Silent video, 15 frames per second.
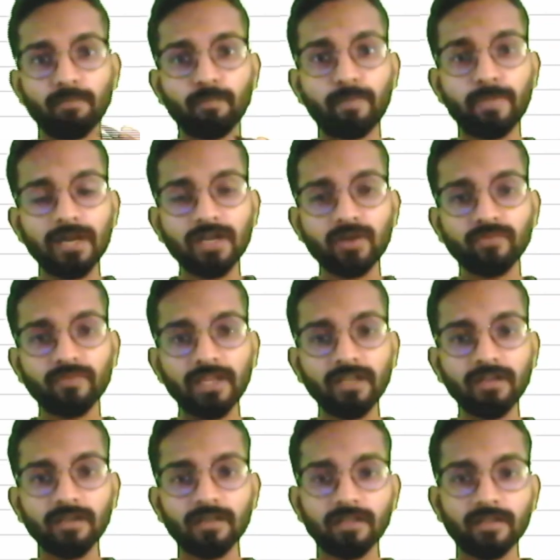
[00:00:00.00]
But
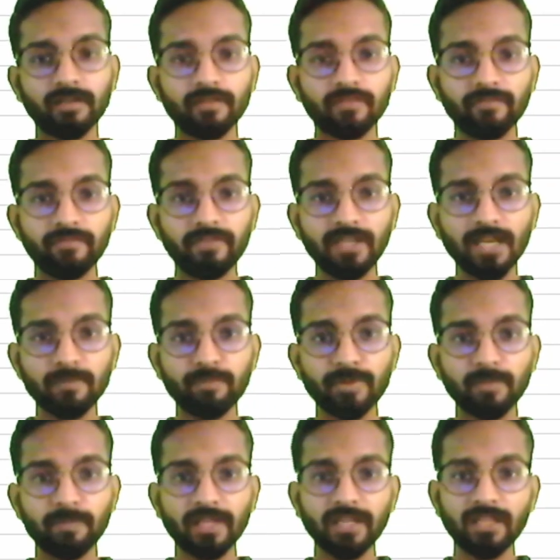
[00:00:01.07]
when we are
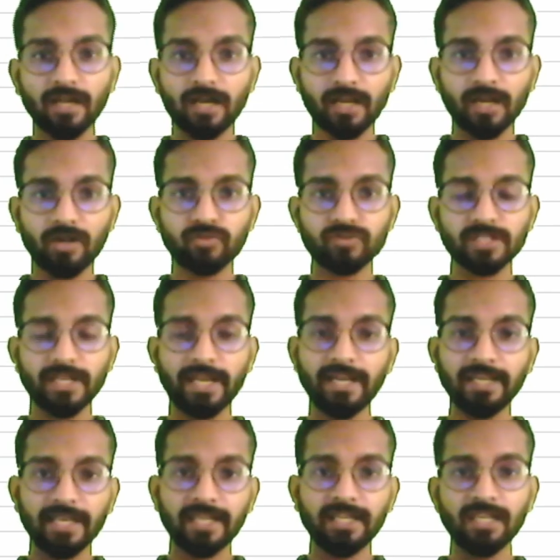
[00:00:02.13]
preparing accounts
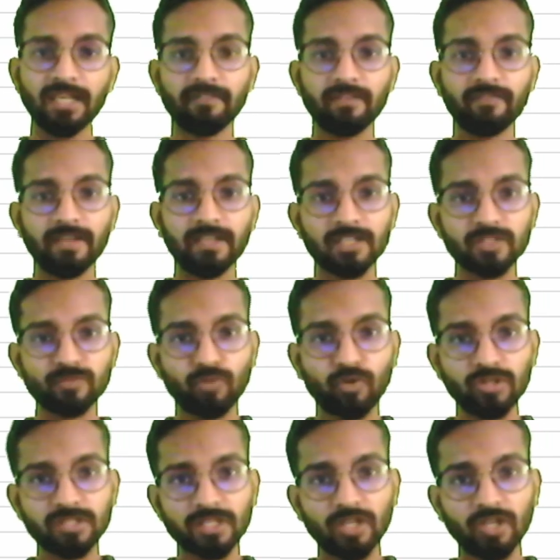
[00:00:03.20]
at any level, whether
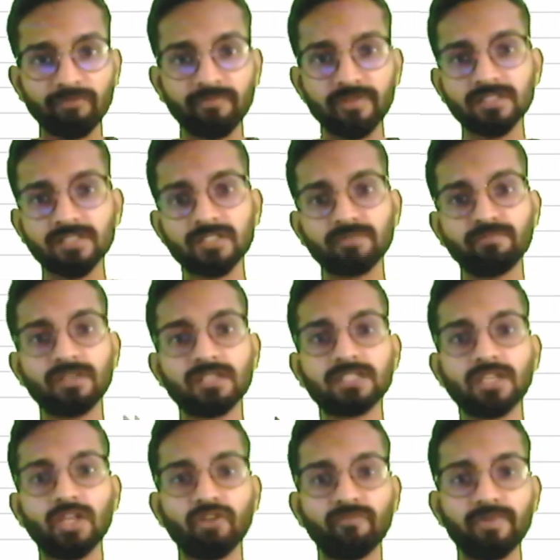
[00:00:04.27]
small scale of business, big
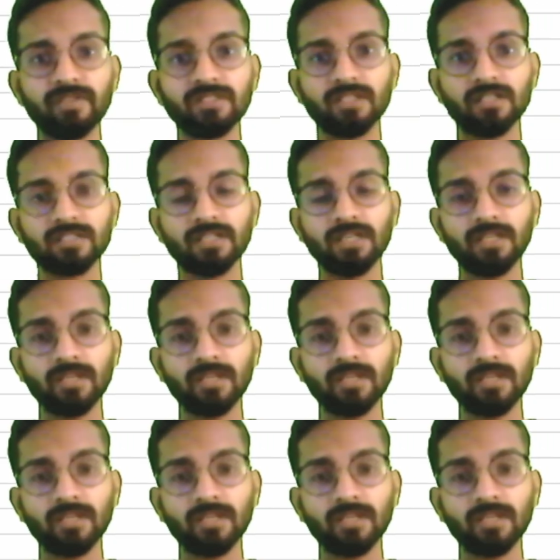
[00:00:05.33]
scale of business,